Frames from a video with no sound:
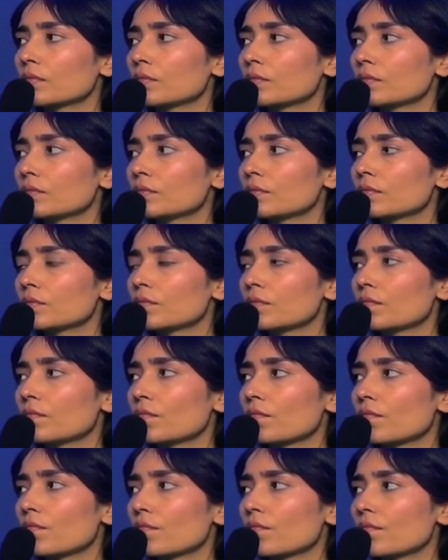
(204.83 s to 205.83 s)

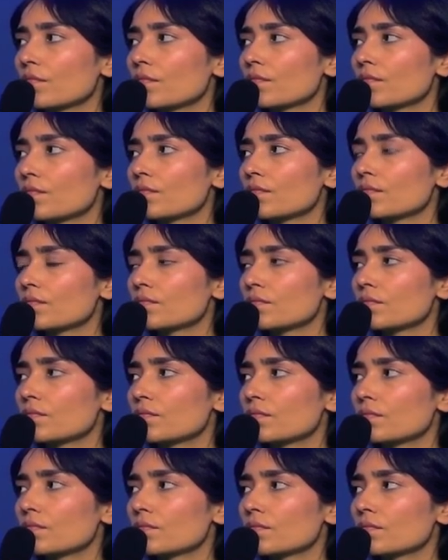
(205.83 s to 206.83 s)

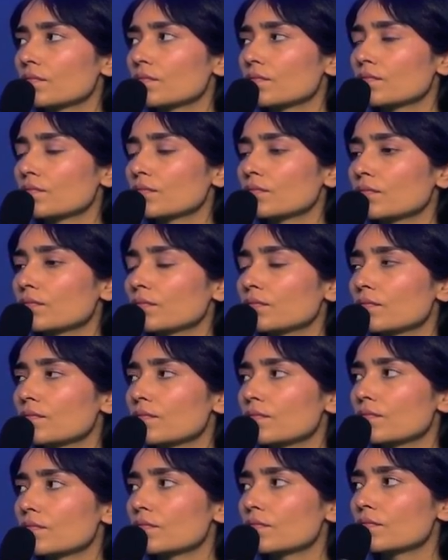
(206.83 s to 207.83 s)

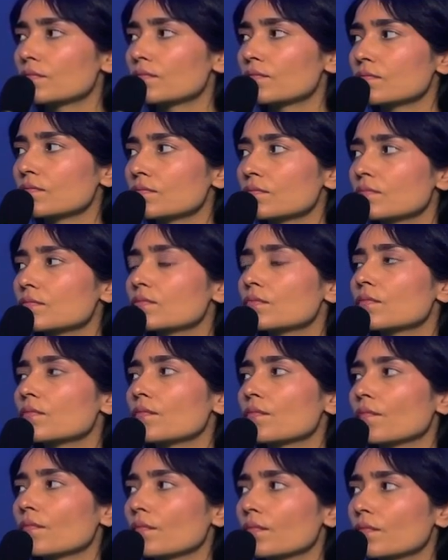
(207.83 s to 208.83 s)

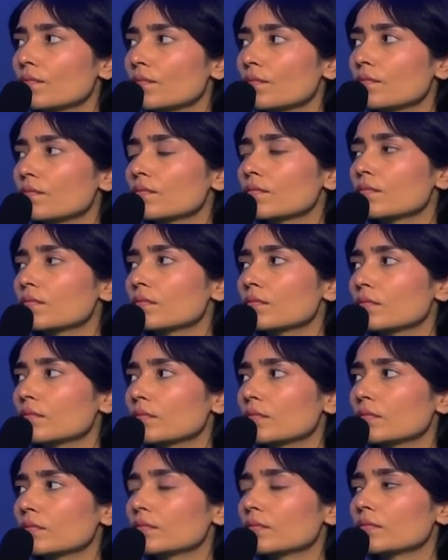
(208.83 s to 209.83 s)

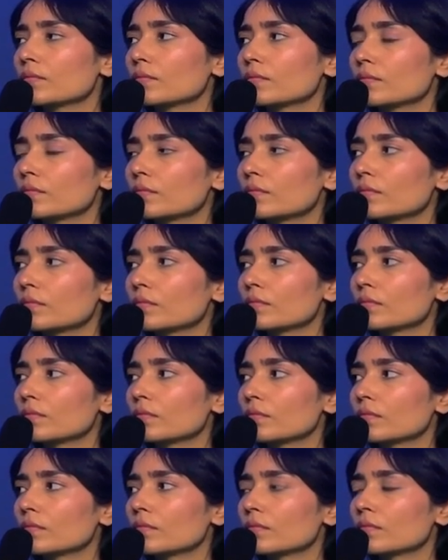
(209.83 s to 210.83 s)

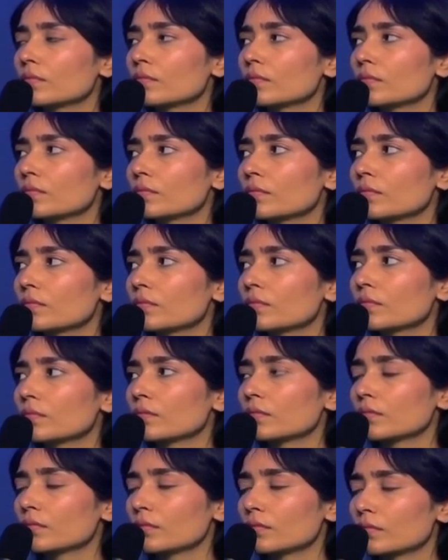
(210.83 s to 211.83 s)

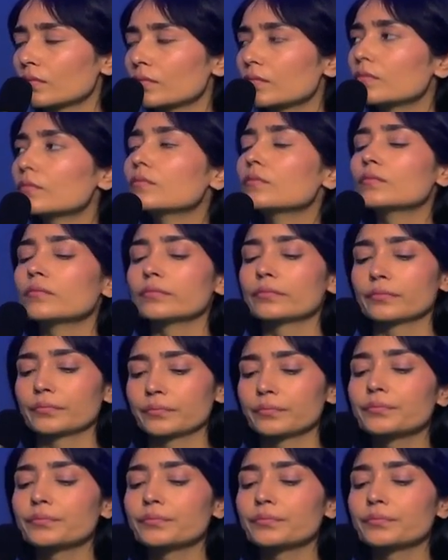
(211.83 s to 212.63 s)
[no speech]